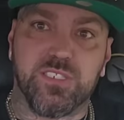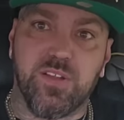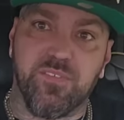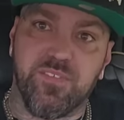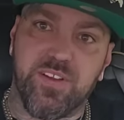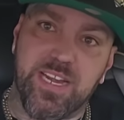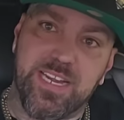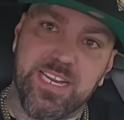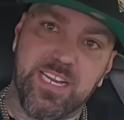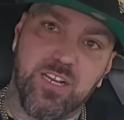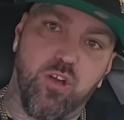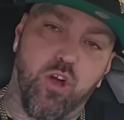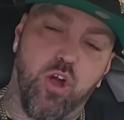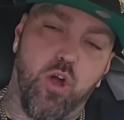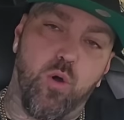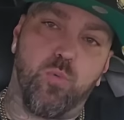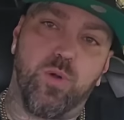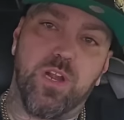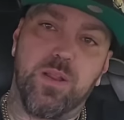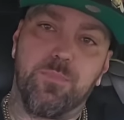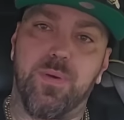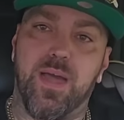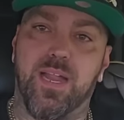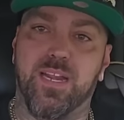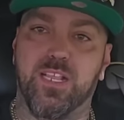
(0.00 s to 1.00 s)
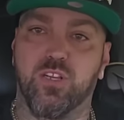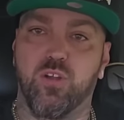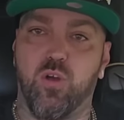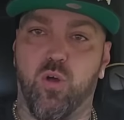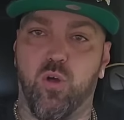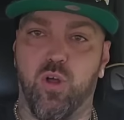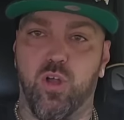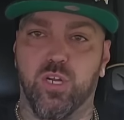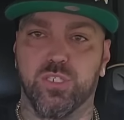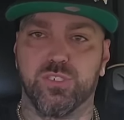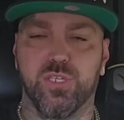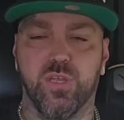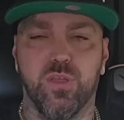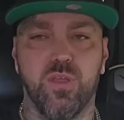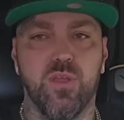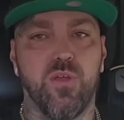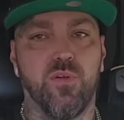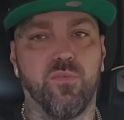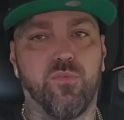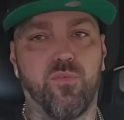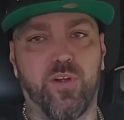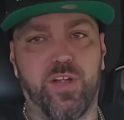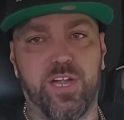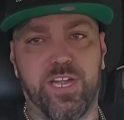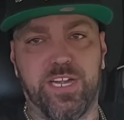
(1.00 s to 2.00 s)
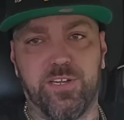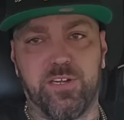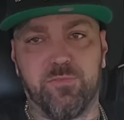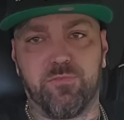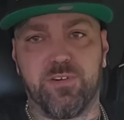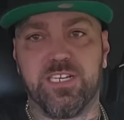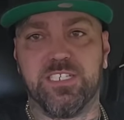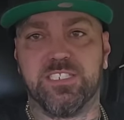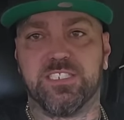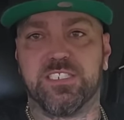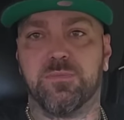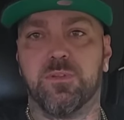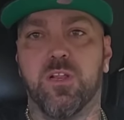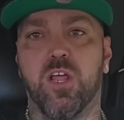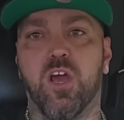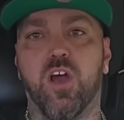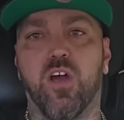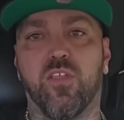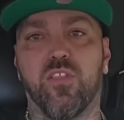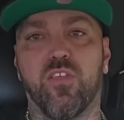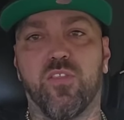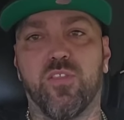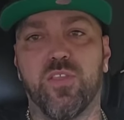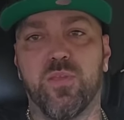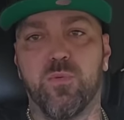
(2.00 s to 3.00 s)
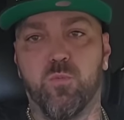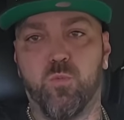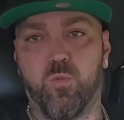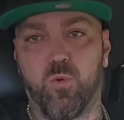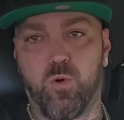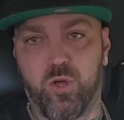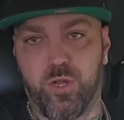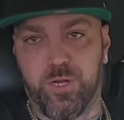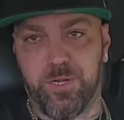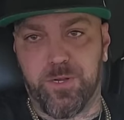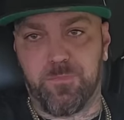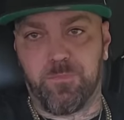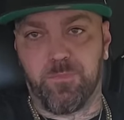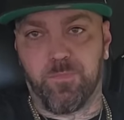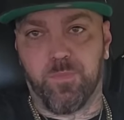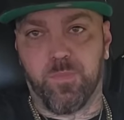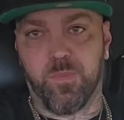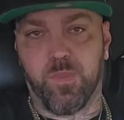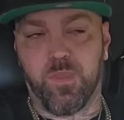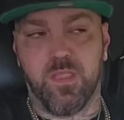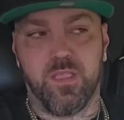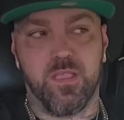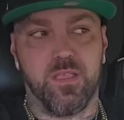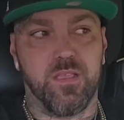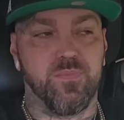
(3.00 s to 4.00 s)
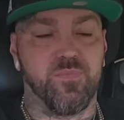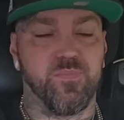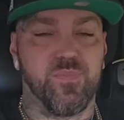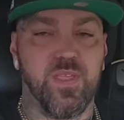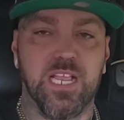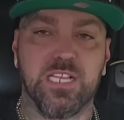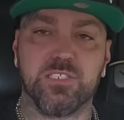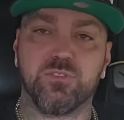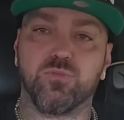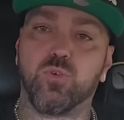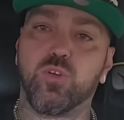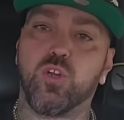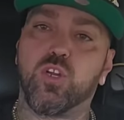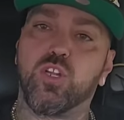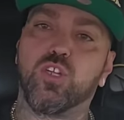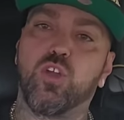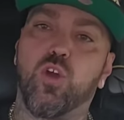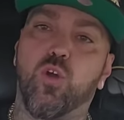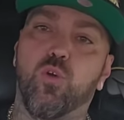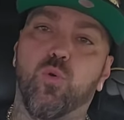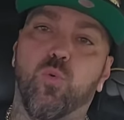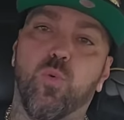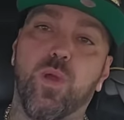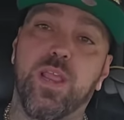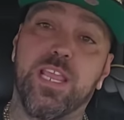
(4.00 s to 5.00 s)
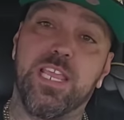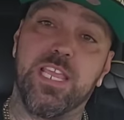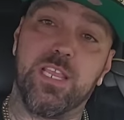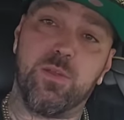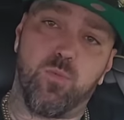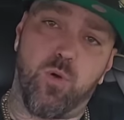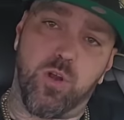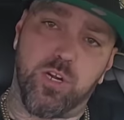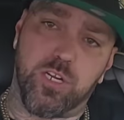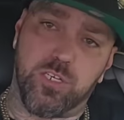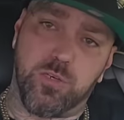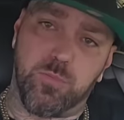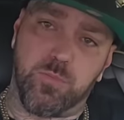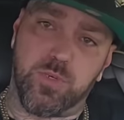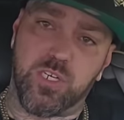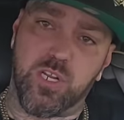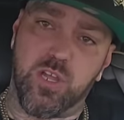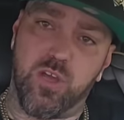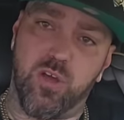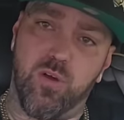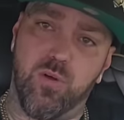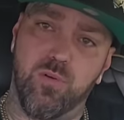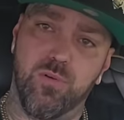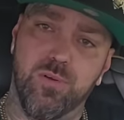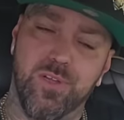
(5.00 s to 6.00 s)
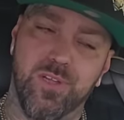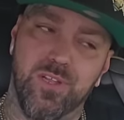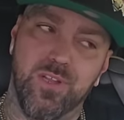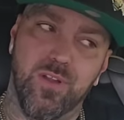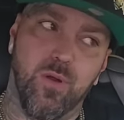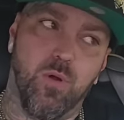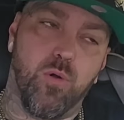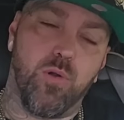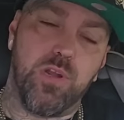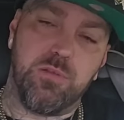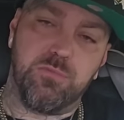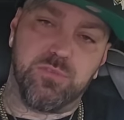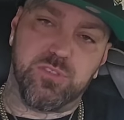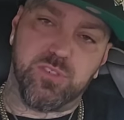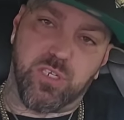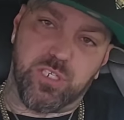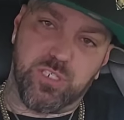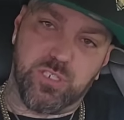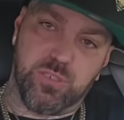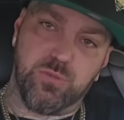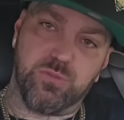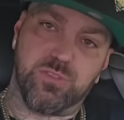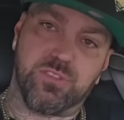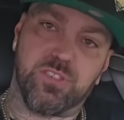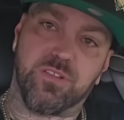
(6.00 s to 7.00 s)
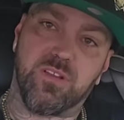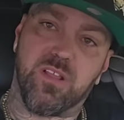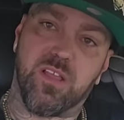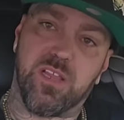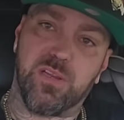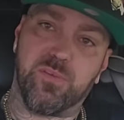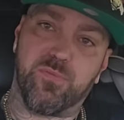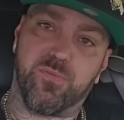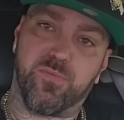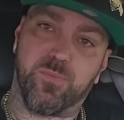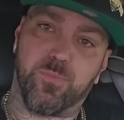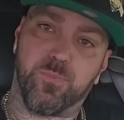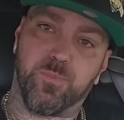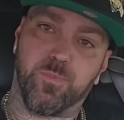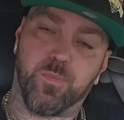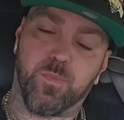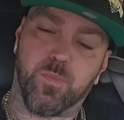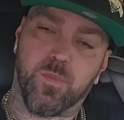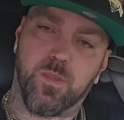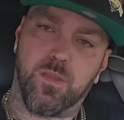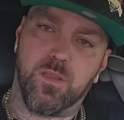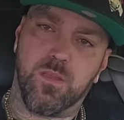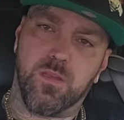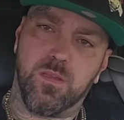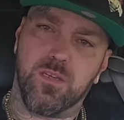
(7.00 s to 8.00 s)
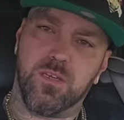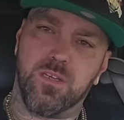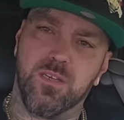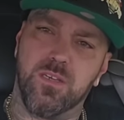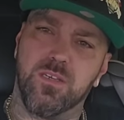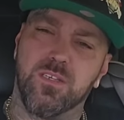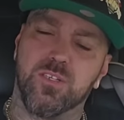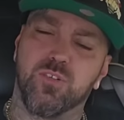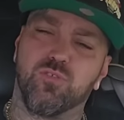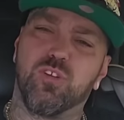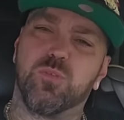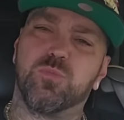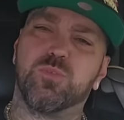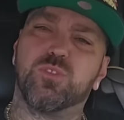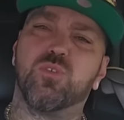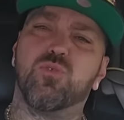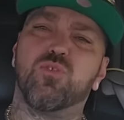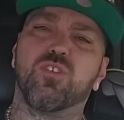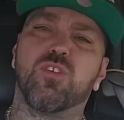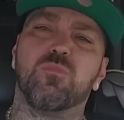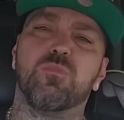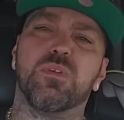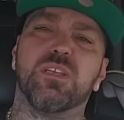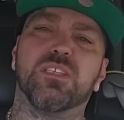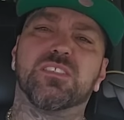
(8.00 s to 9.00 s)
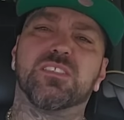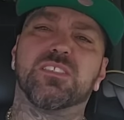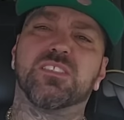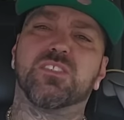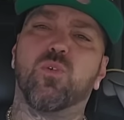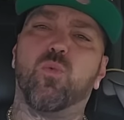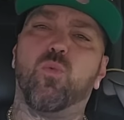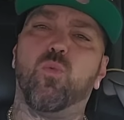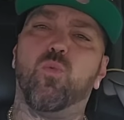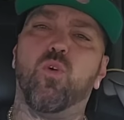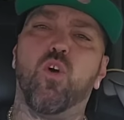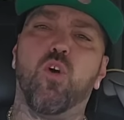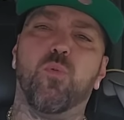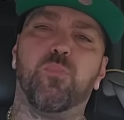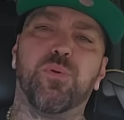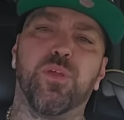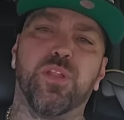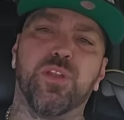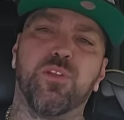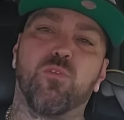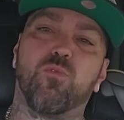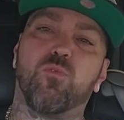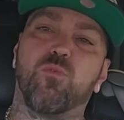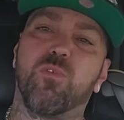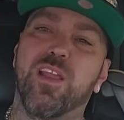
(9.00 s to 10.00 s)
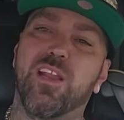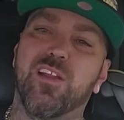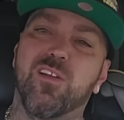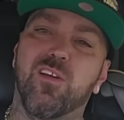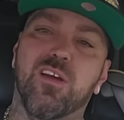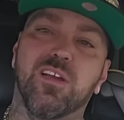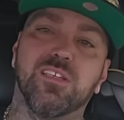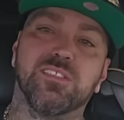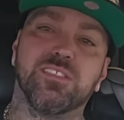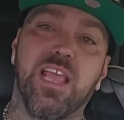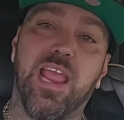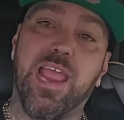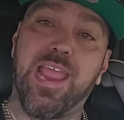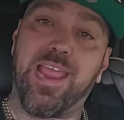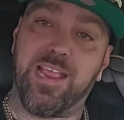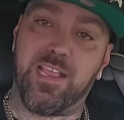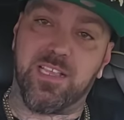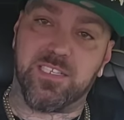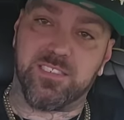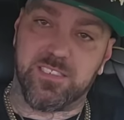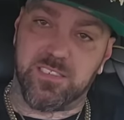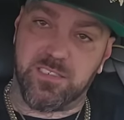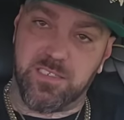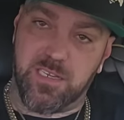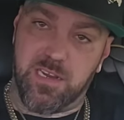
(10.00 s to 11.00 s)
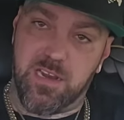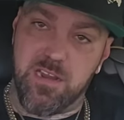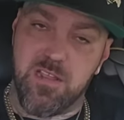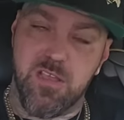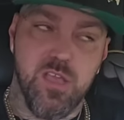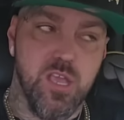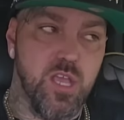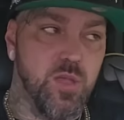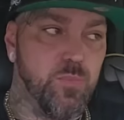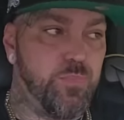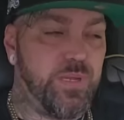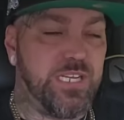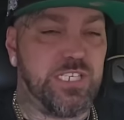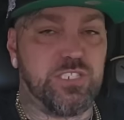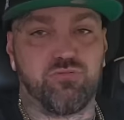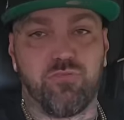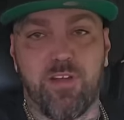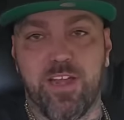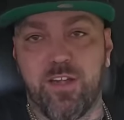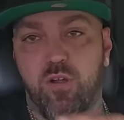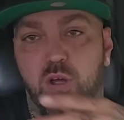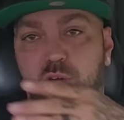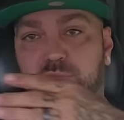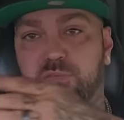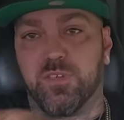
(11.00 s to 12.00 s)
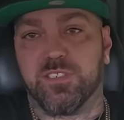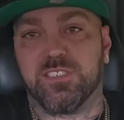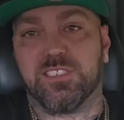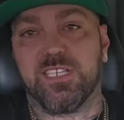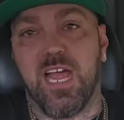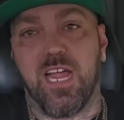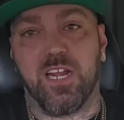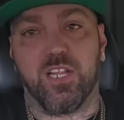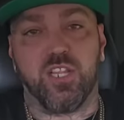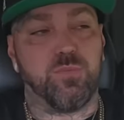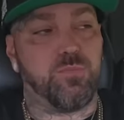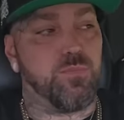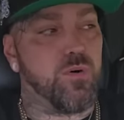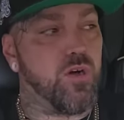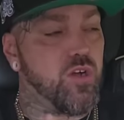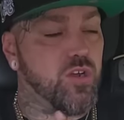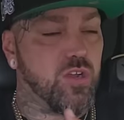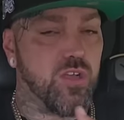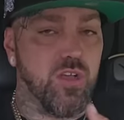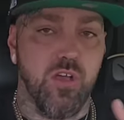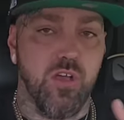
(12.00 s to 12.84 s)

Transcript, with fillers: of getting caught with it by the guards for any reason other than one. Things were going to go the way he wanted them to go, or he was going to use the knife. Crip Dude commences to whooping Radar's ass in there. Beats Radar from the side of the bunk,